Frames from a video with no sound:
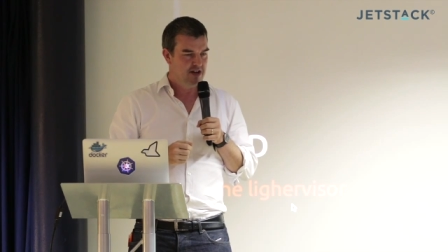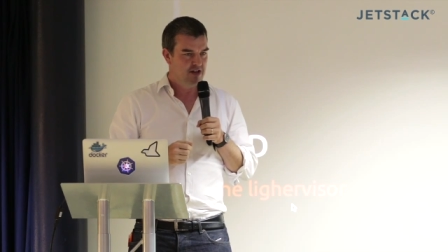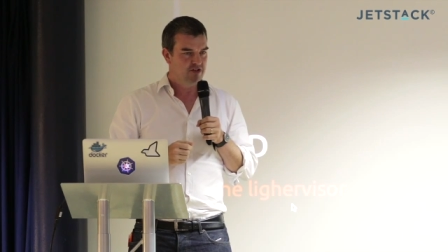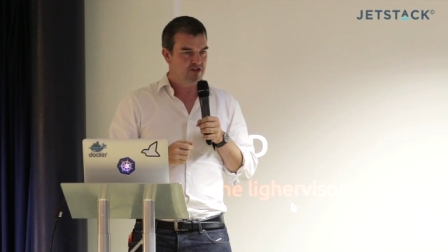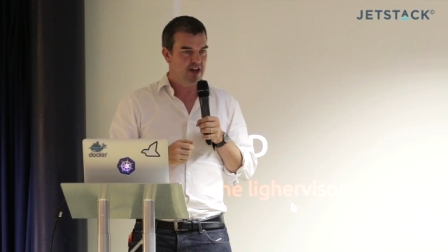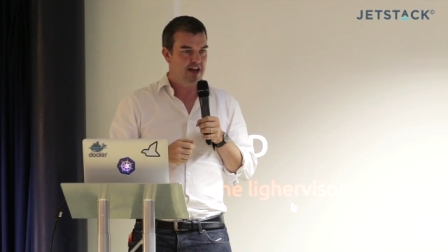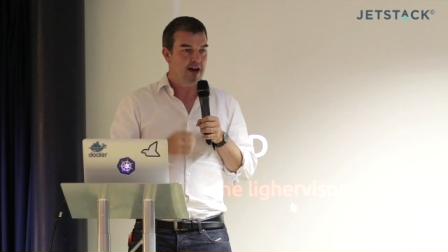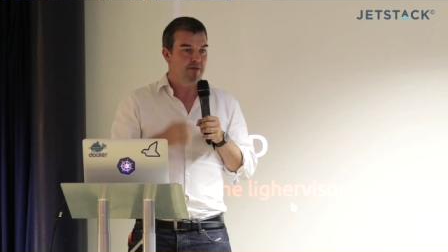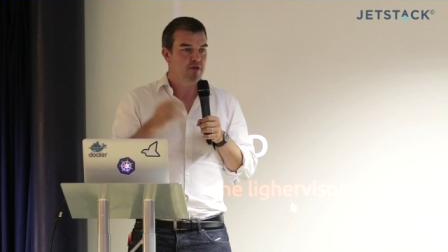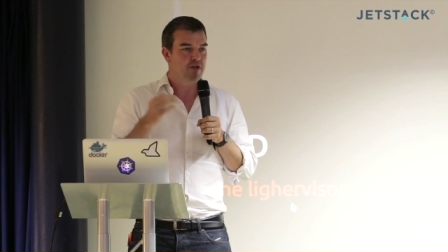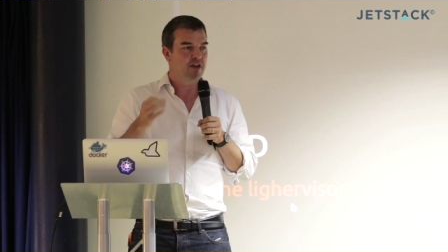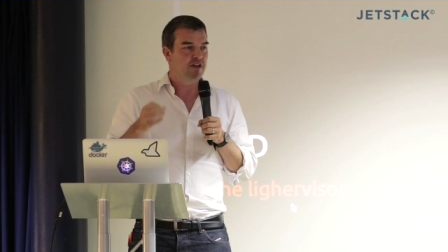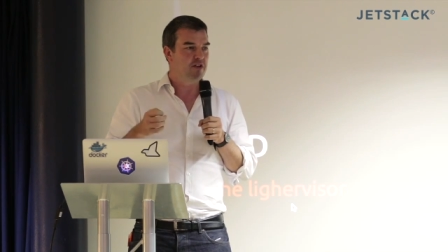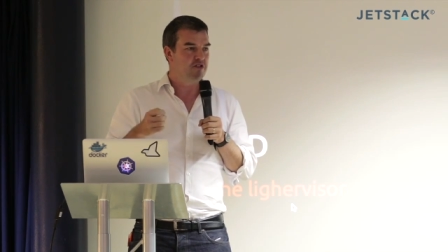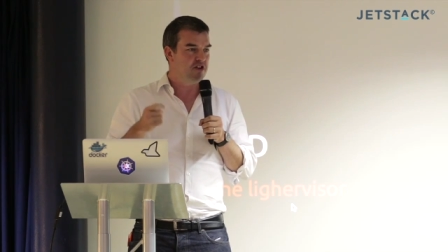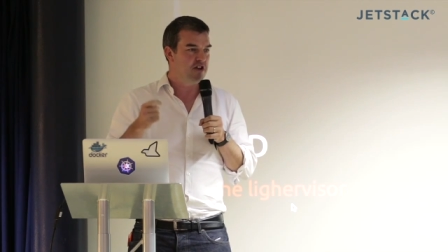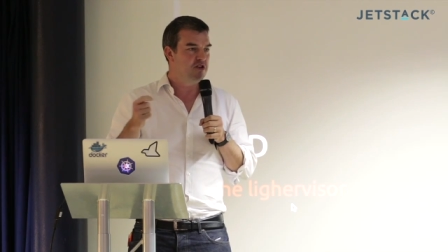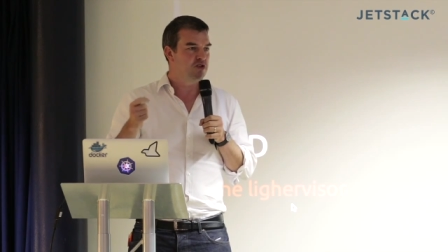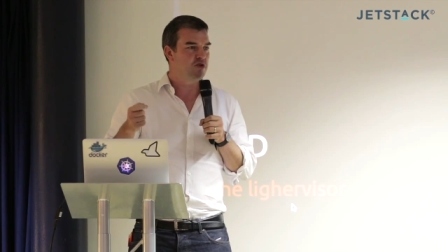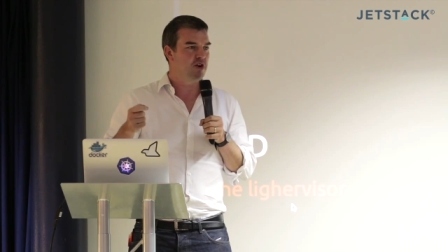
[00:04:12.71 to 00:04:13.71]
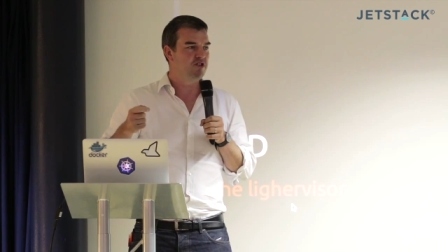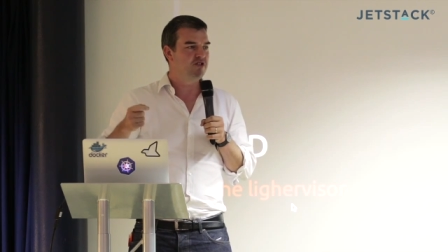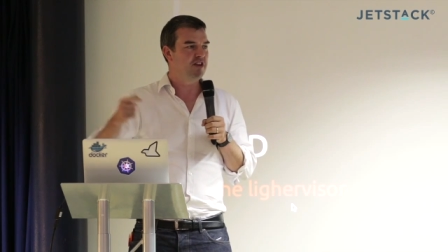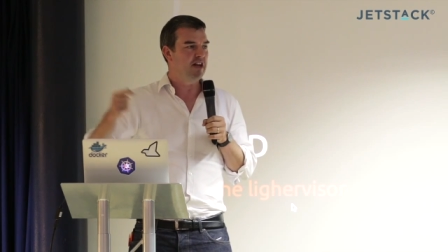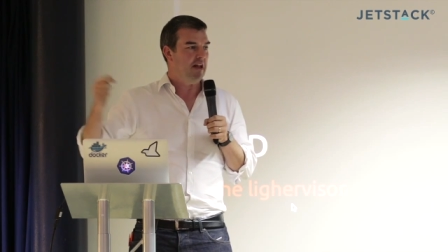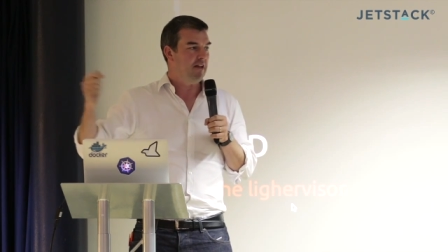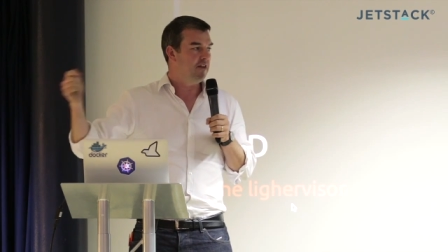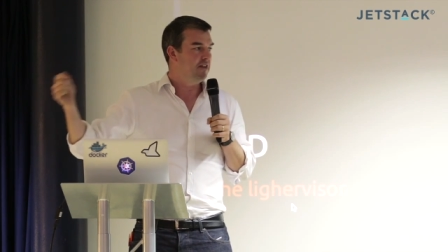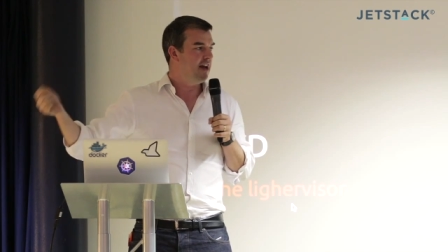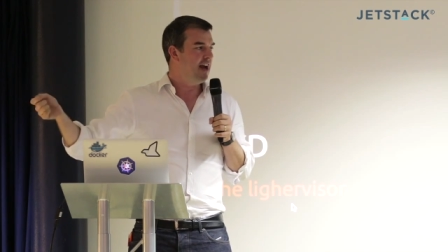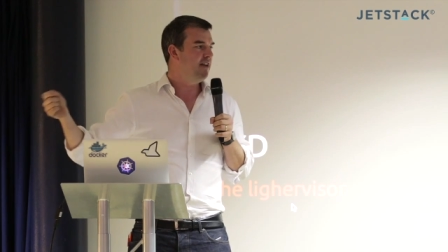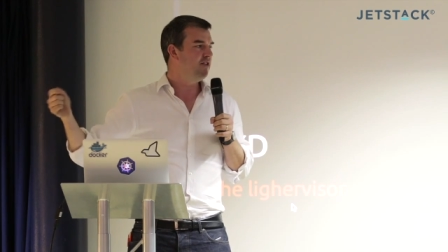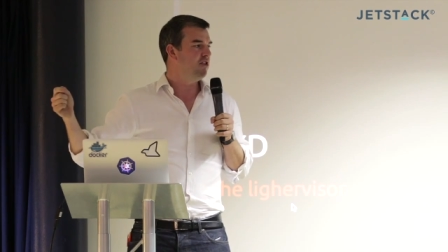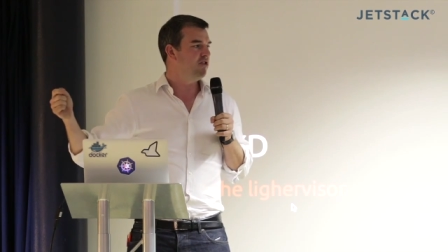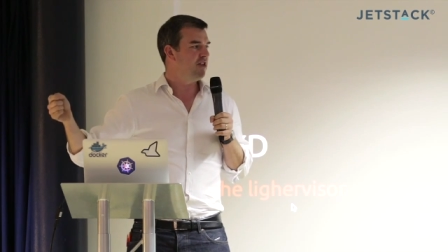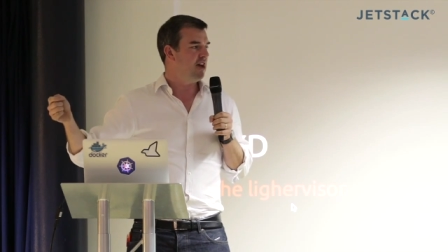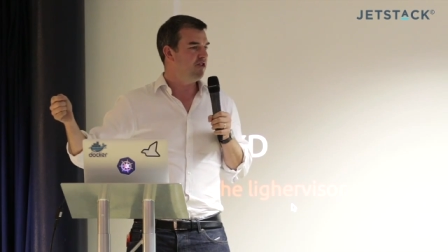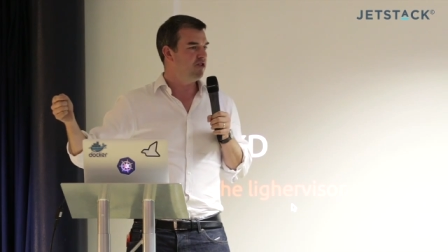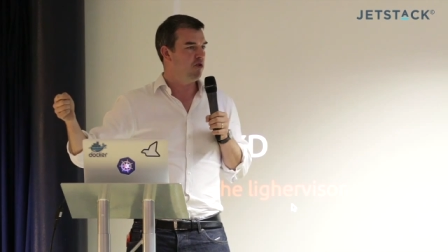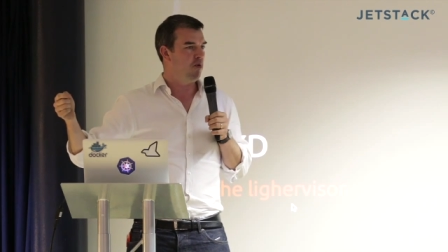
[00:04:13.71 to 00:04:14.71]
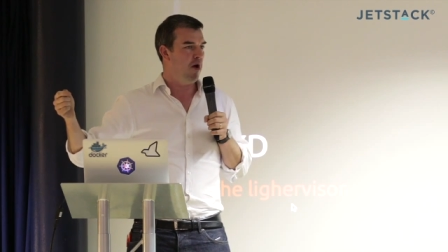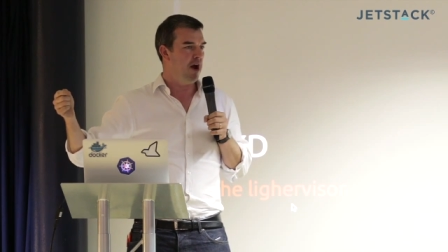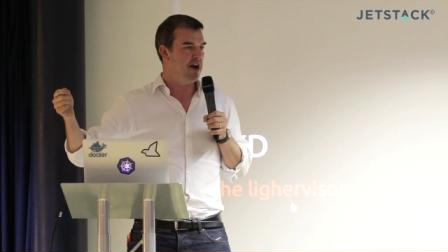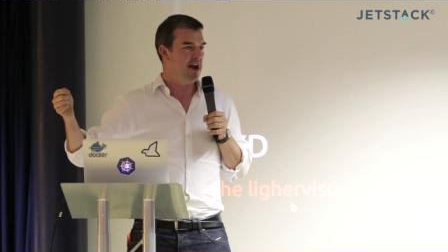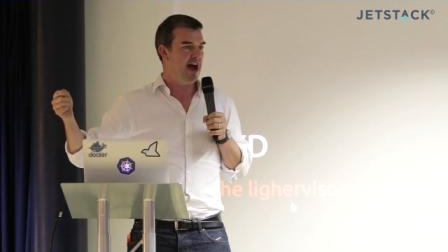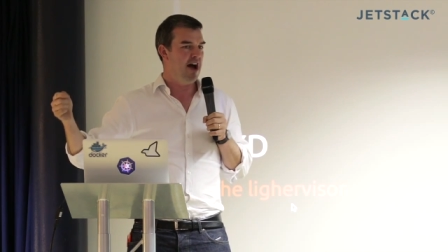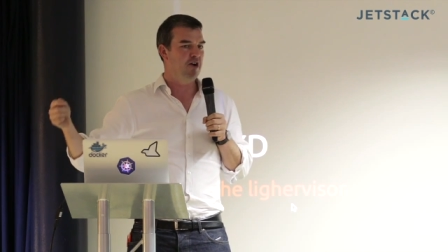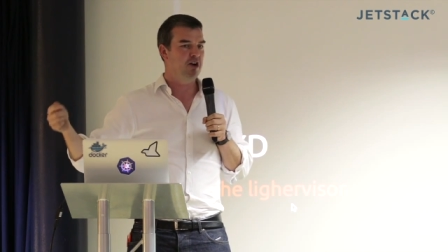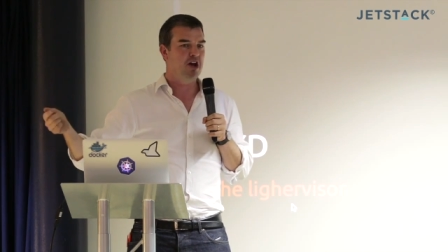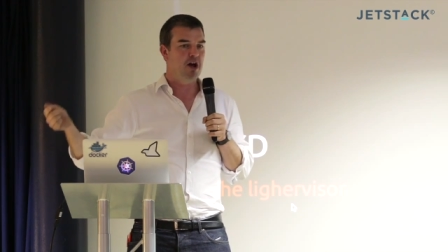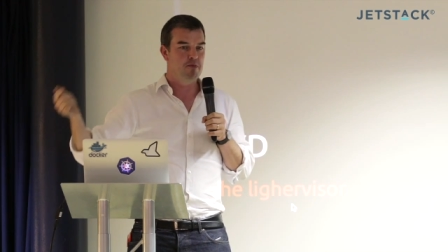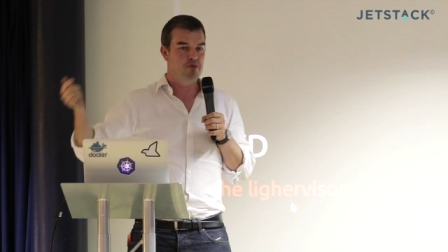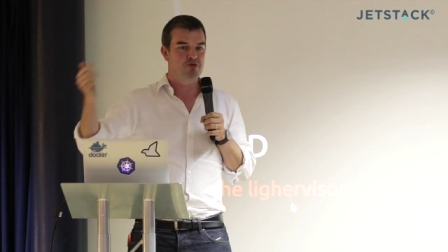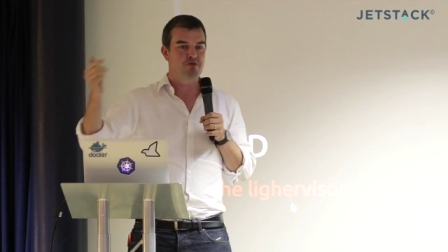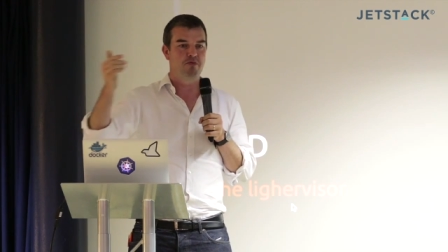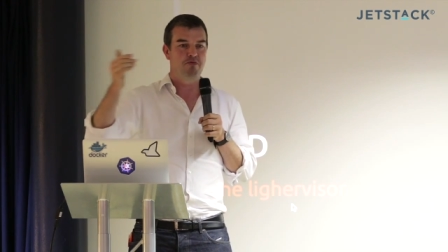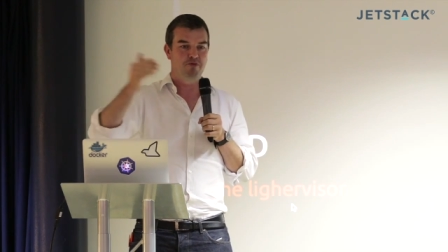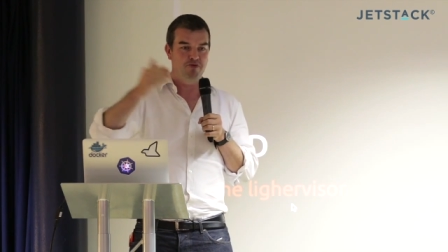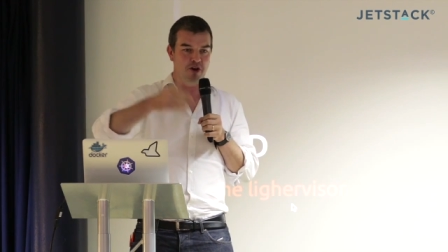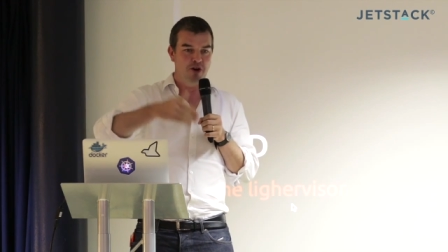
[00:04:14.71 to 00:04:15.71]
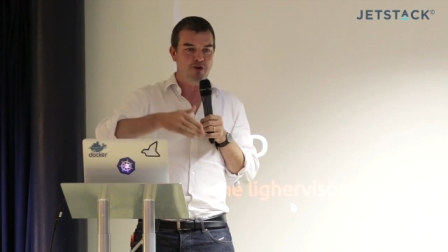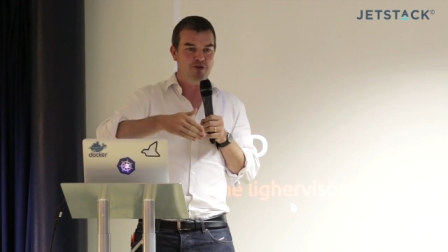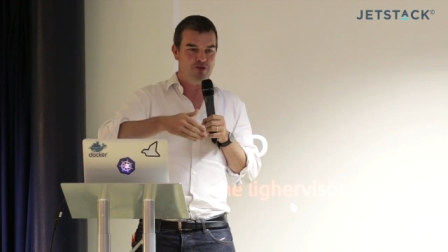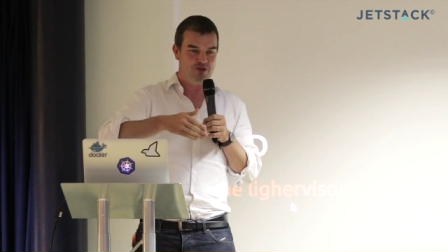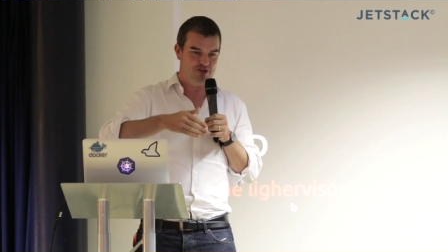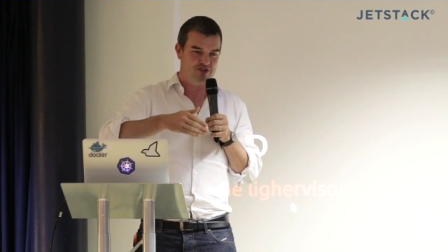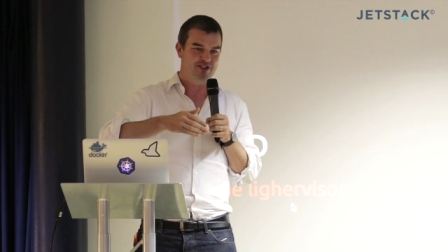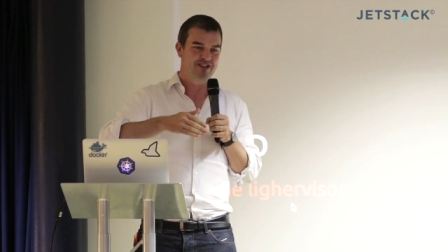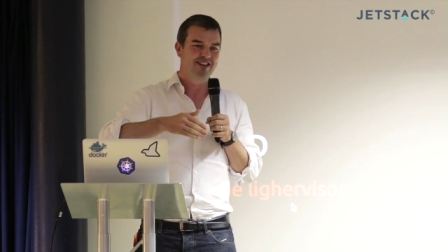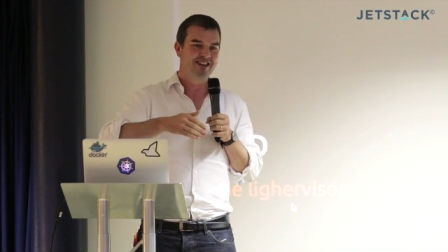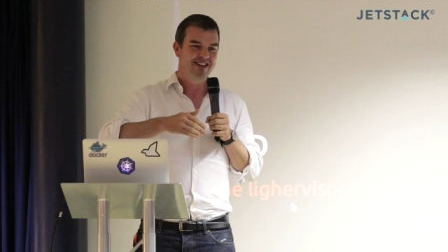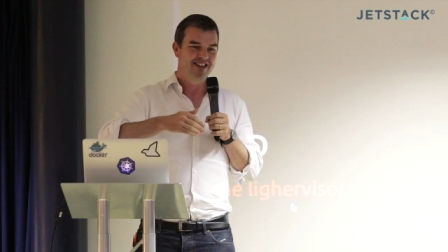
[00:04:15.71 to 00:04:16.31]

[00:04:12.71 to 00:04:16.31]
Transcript: saying everything that's interesting in the data center right now comes from phones.